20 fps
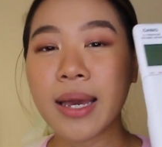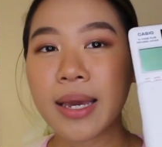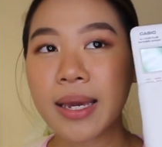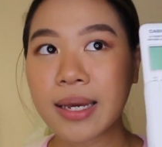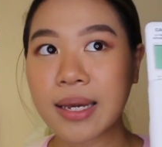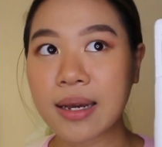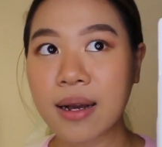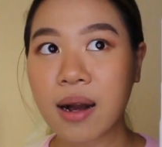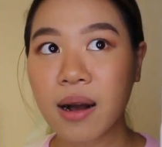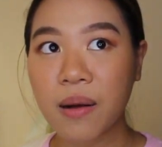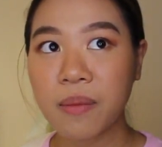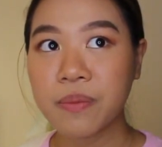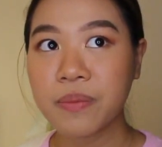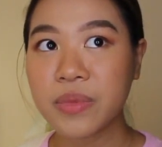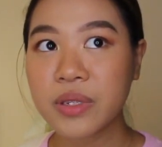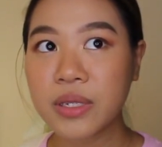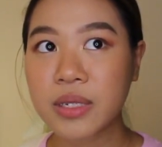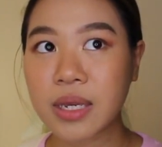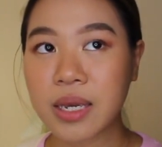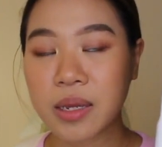It
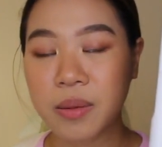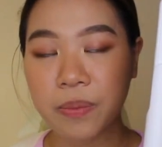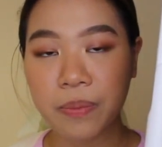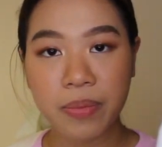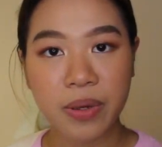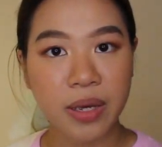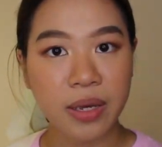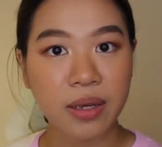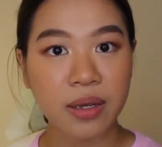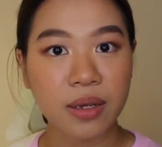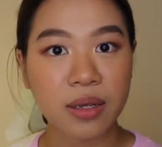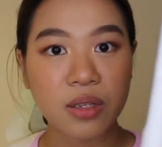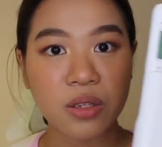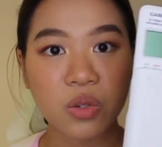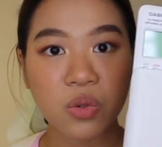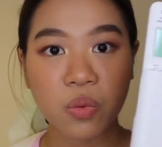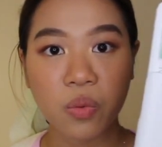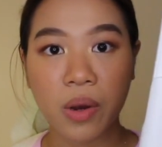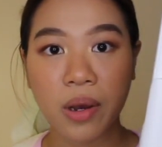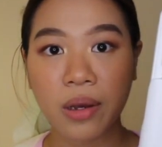comes in pink
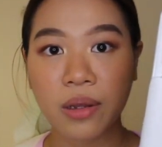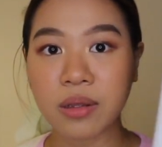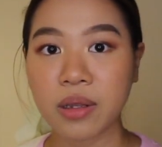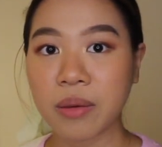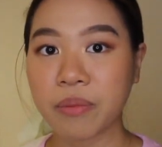as well.